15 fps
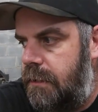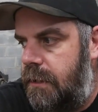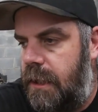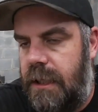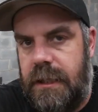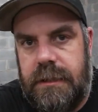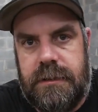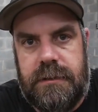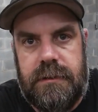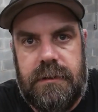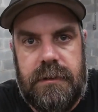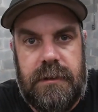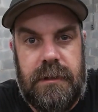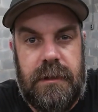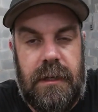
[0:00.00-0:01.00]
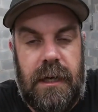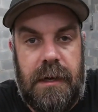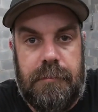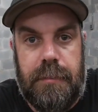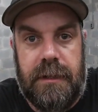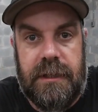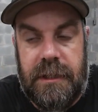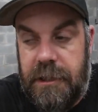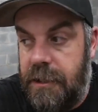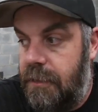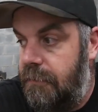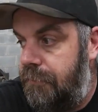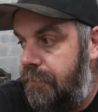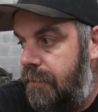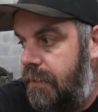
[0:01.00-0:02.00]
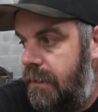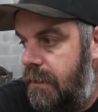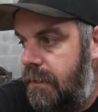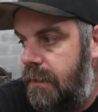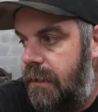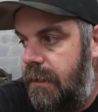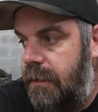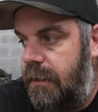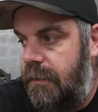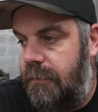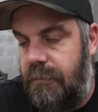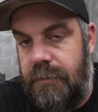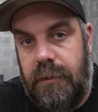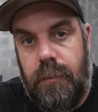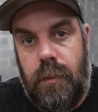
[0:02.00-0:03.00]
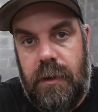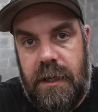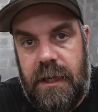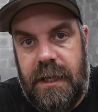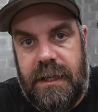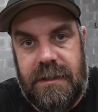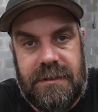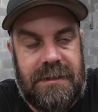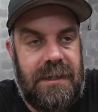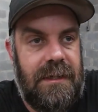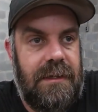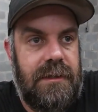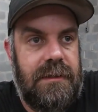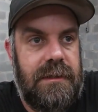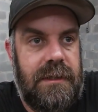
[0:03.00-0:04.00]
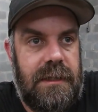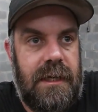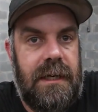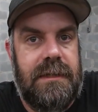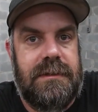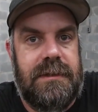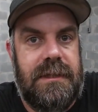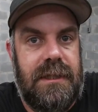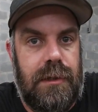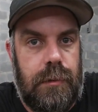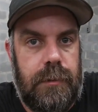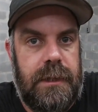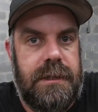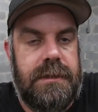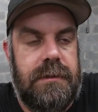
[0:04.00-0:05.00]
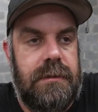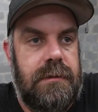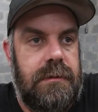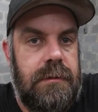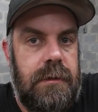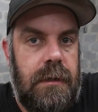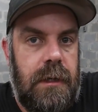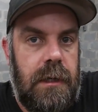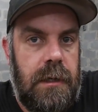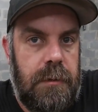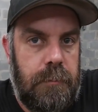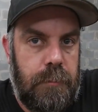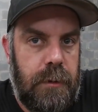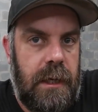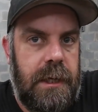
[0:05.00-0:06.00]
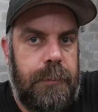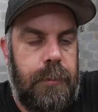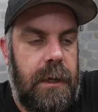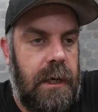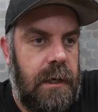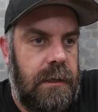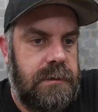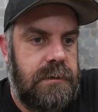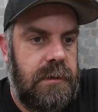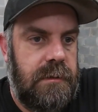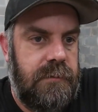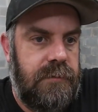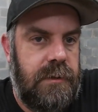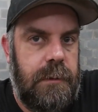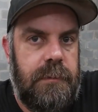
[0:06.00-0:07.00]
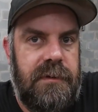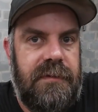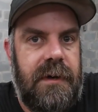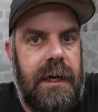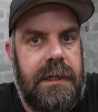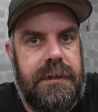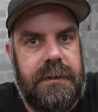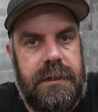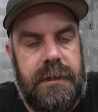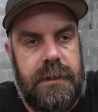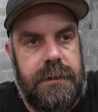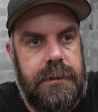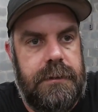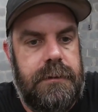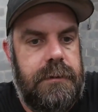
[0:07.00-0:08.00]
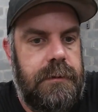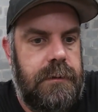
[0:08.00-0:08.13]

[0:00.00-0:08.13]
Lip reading: It has, I believe, from what I can tell, it has the original brake pads from the factory on it.